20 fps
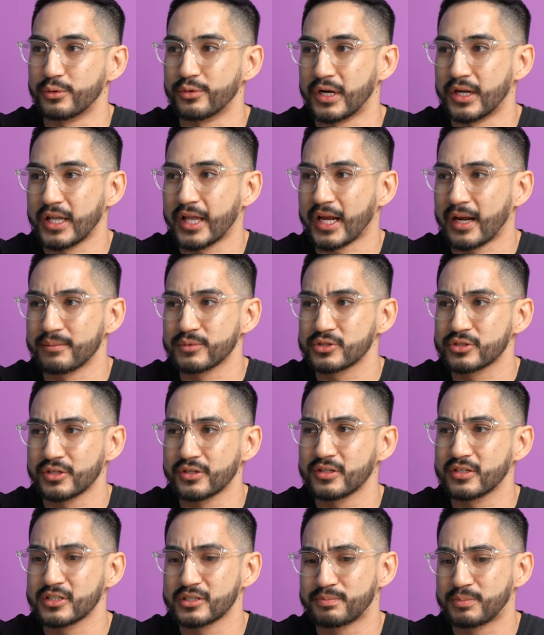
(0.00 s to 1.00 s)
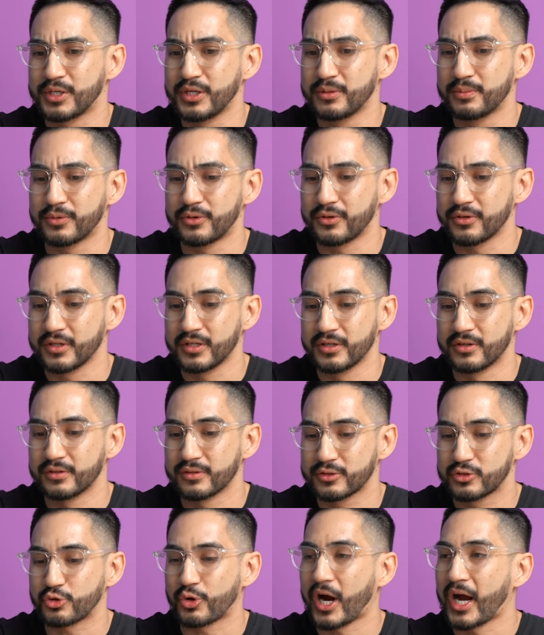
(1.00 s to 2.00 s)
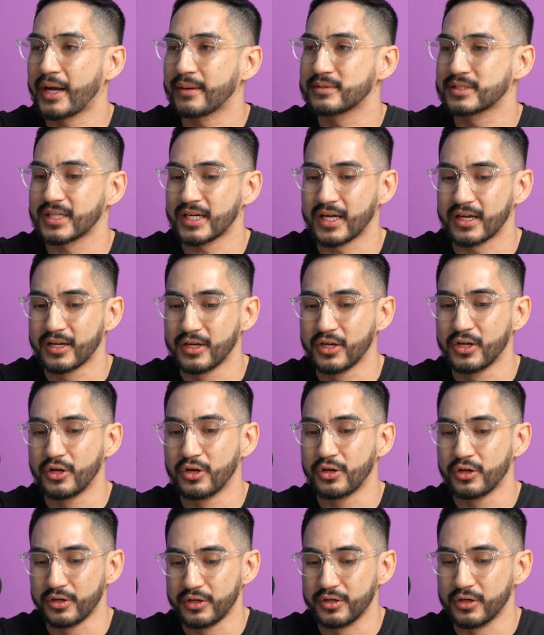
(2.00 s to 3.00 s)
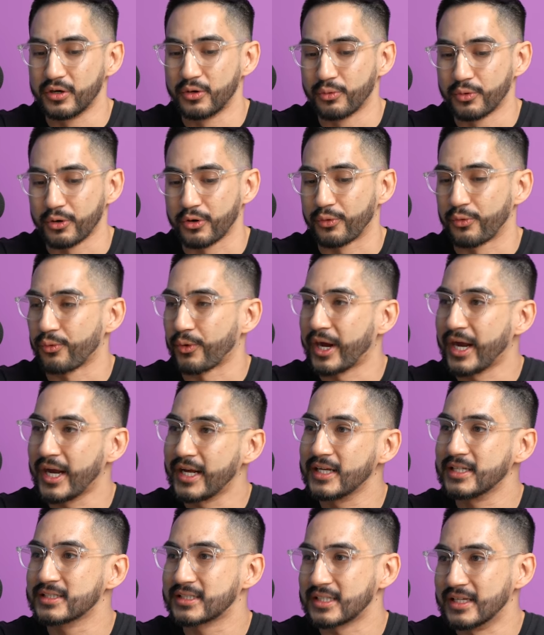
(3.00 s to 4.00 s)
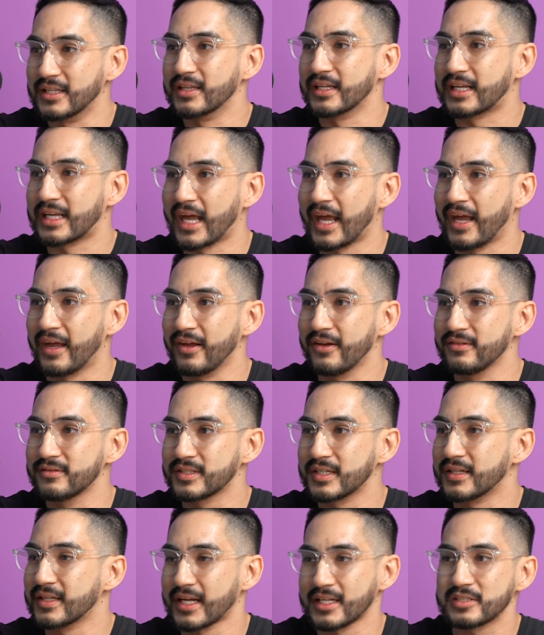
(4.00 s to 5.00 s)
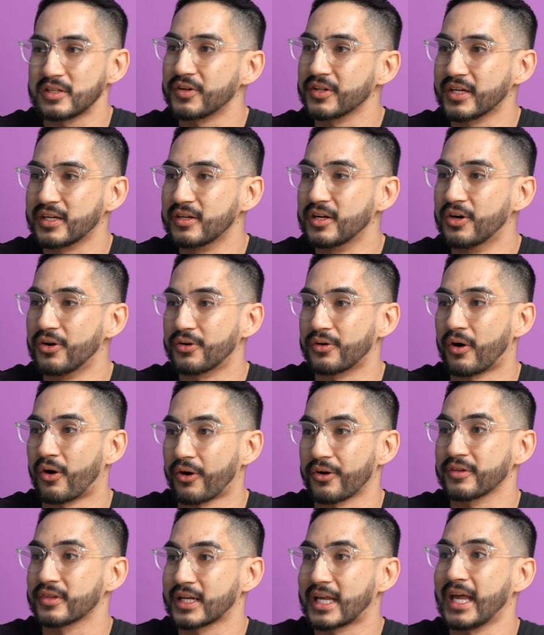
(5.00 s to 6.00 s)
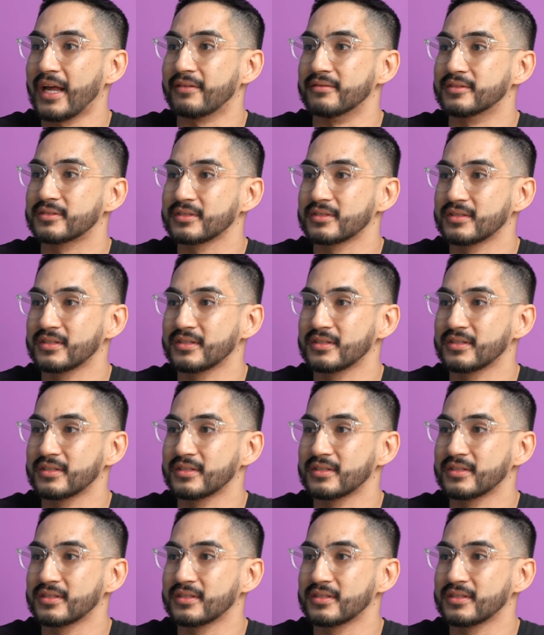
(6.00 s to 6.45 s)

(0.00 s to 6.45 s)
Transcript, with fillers: Like I'm sure there's people you know tribes that you know were raised in the caves and that's all they know are the caves.